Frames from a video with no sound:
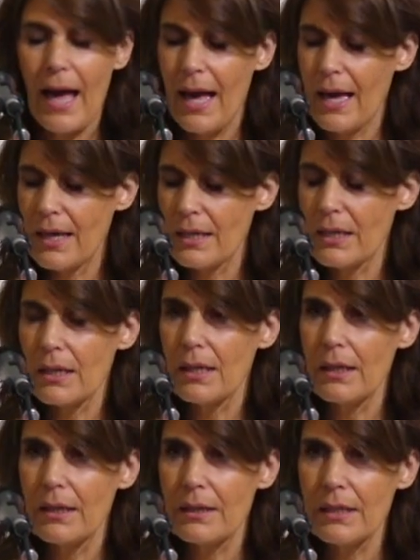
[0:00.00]
And
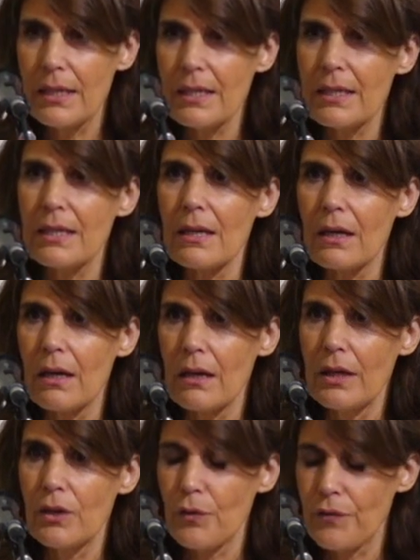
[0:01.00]
this
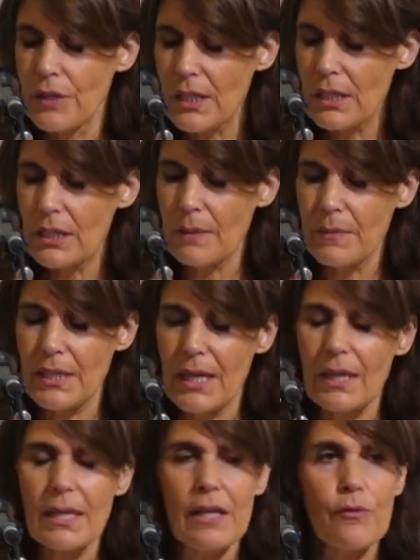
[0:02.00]
kind of systems
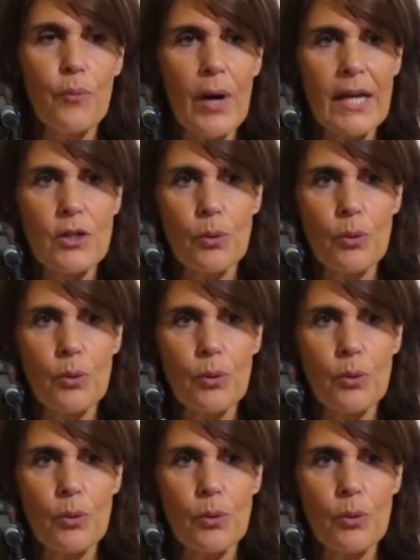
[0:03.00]
then give way